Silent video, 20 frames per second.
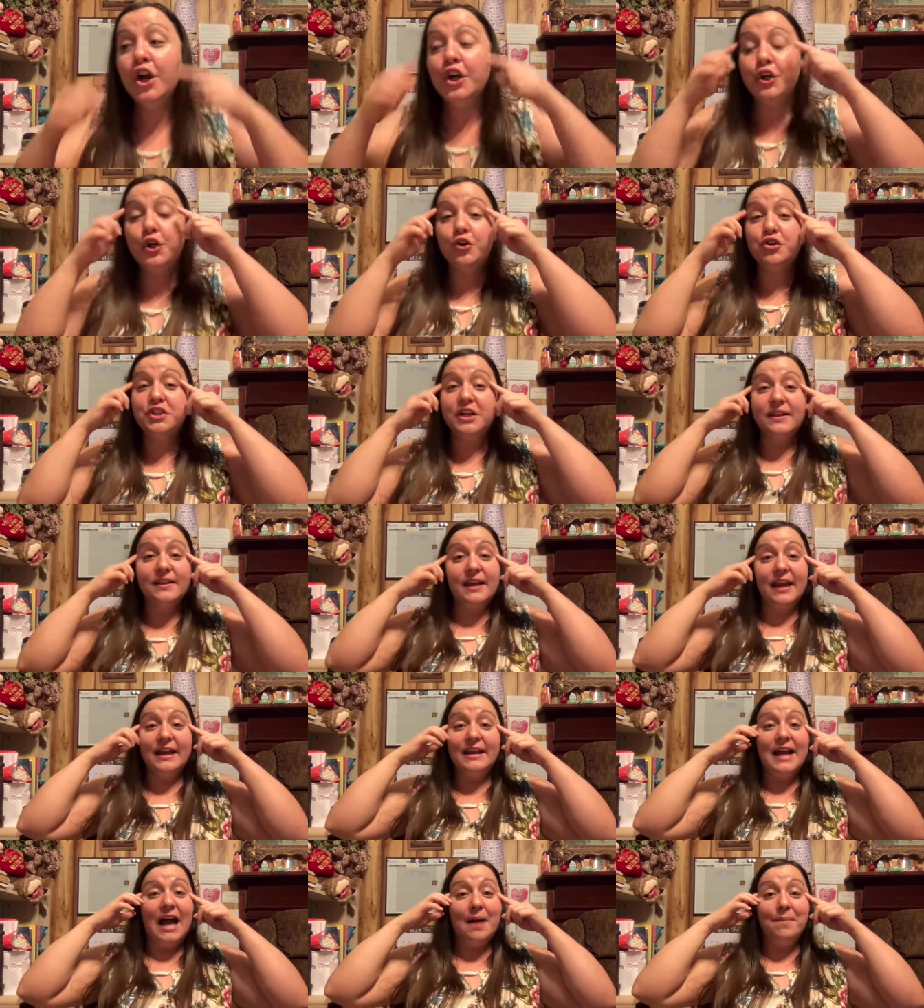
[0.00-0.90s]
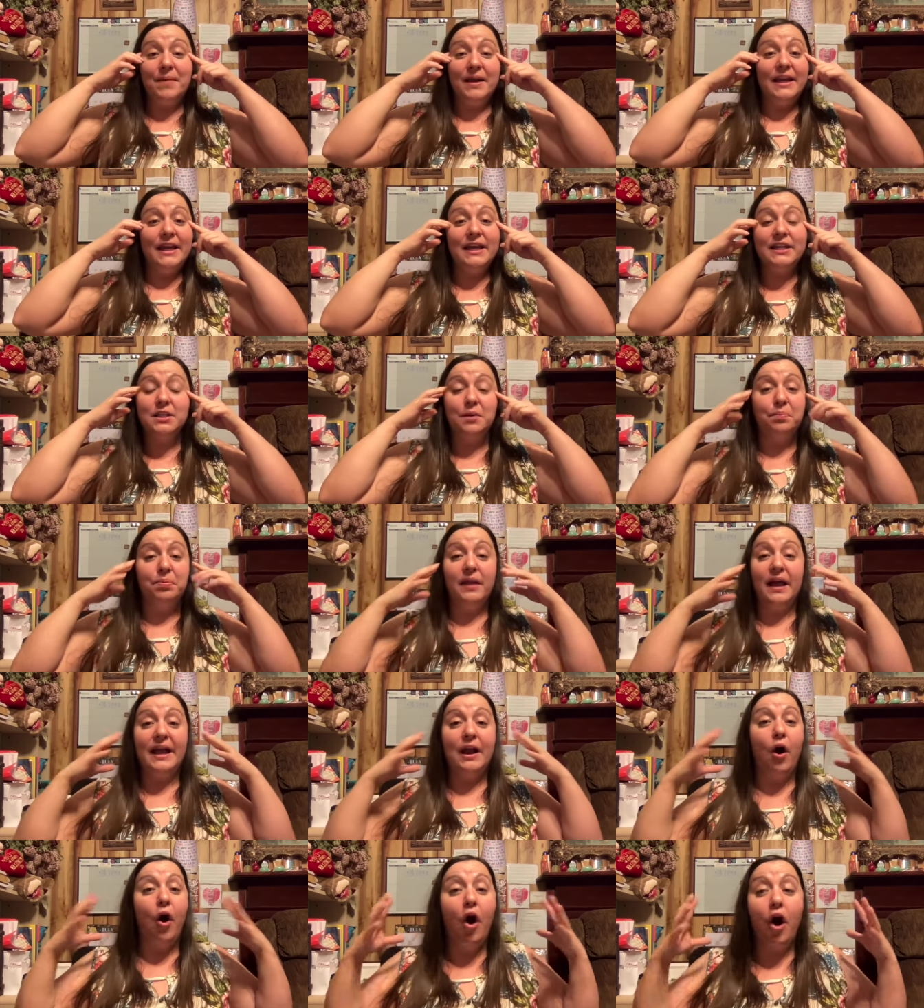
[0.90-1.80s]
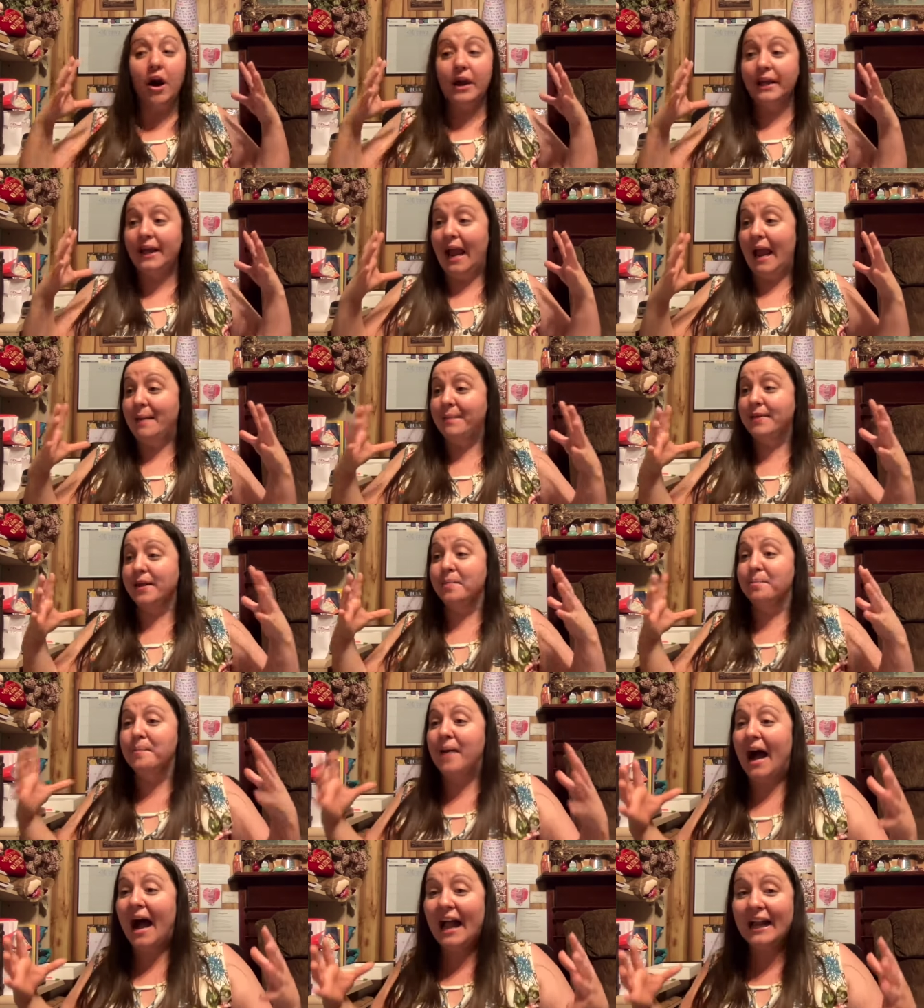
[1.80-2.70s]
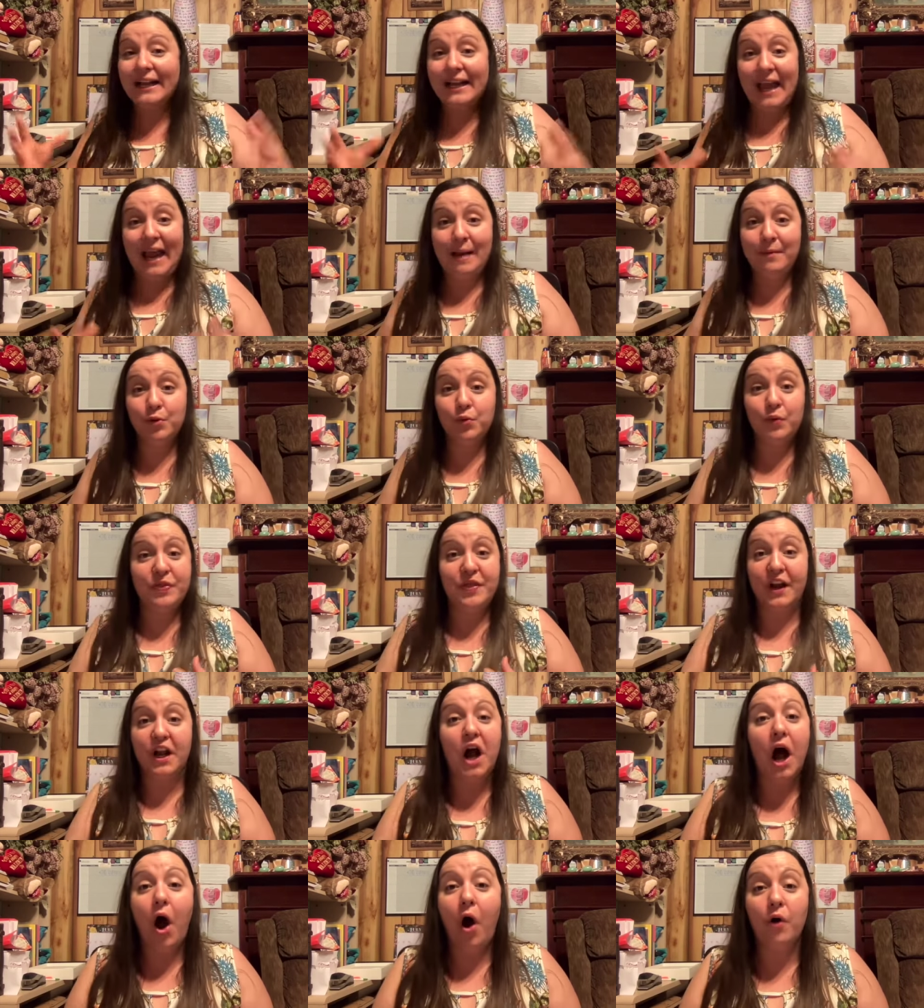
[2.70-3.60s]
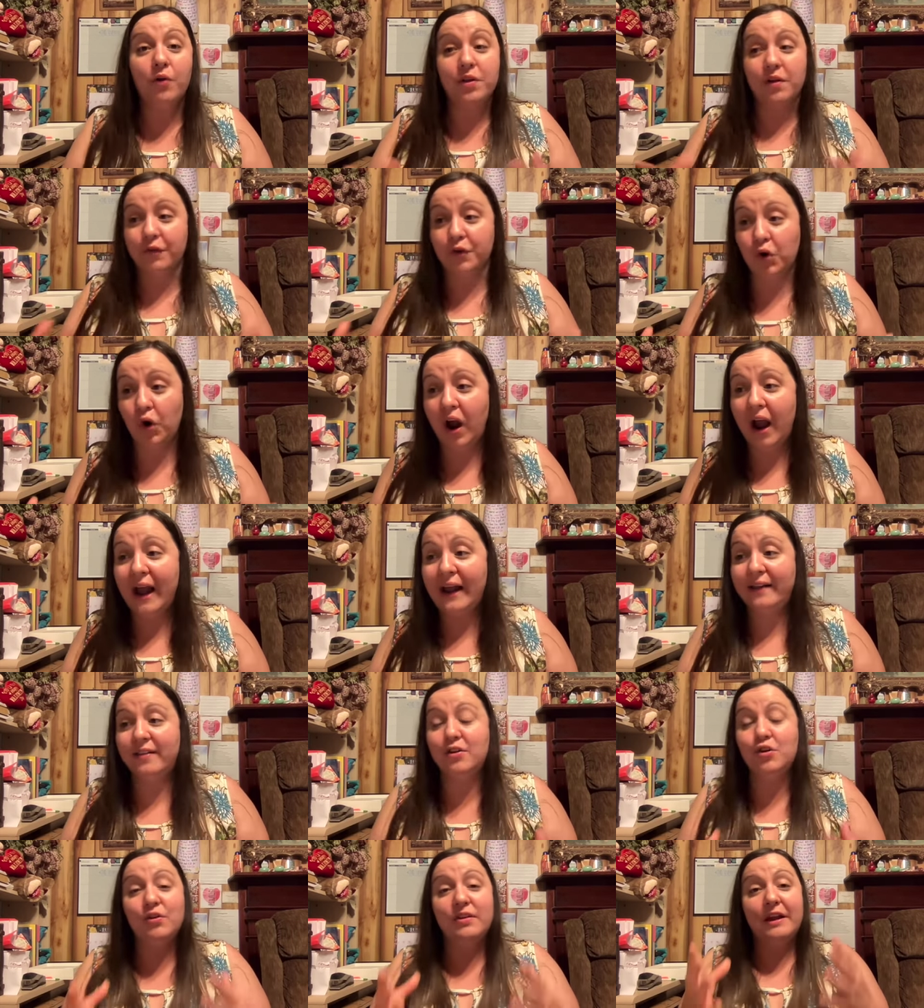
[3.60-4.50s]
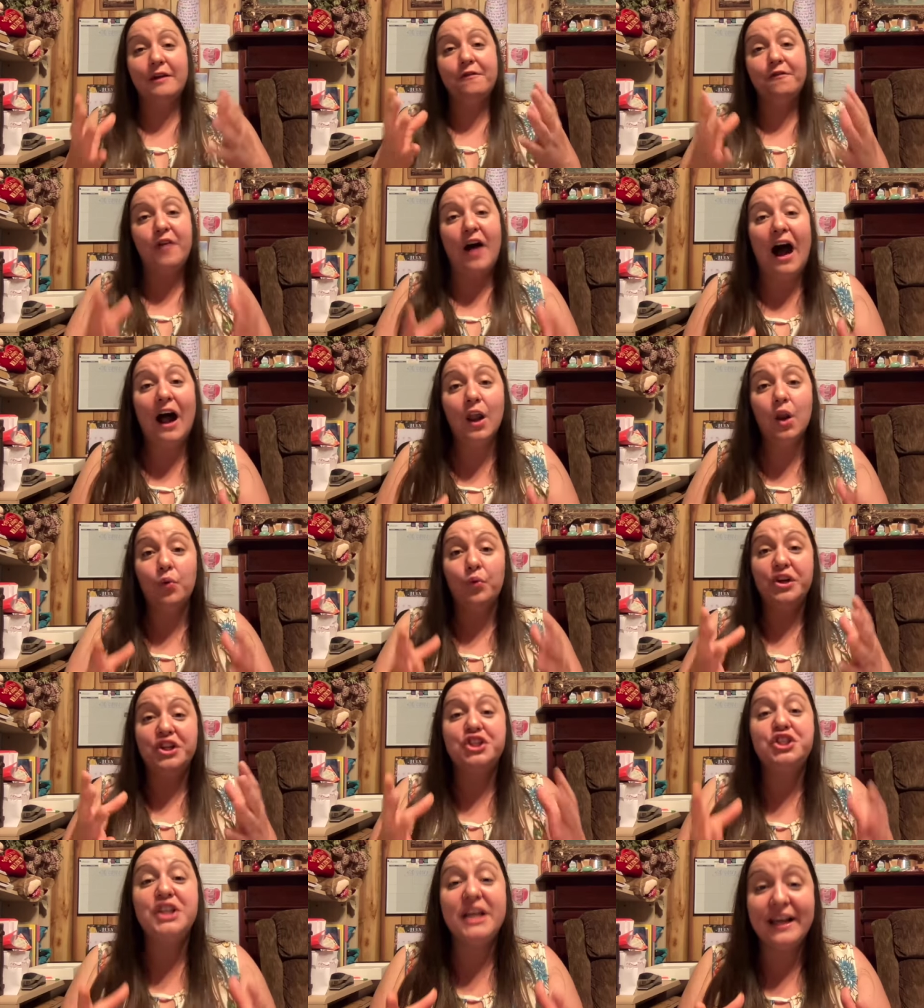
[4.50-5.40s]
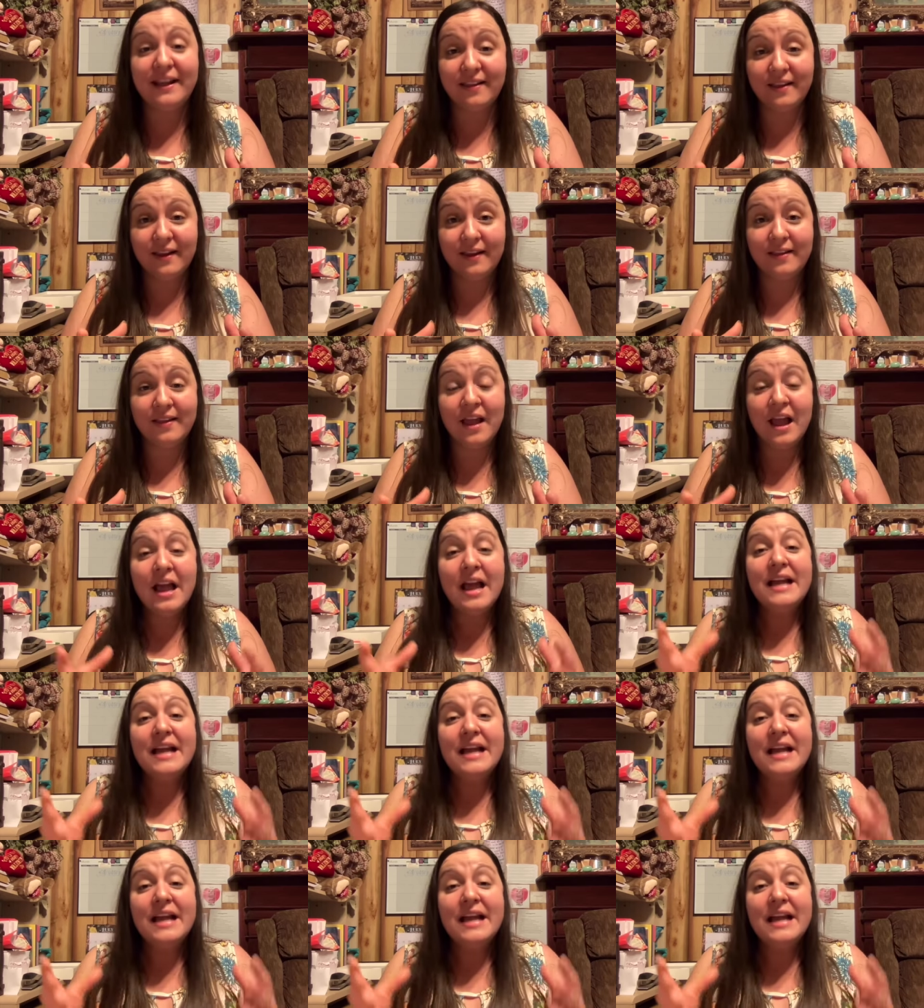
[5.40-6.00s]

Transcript: You just cannot begin to play heart games and mind games with the cause of Christ. You see, following Jesus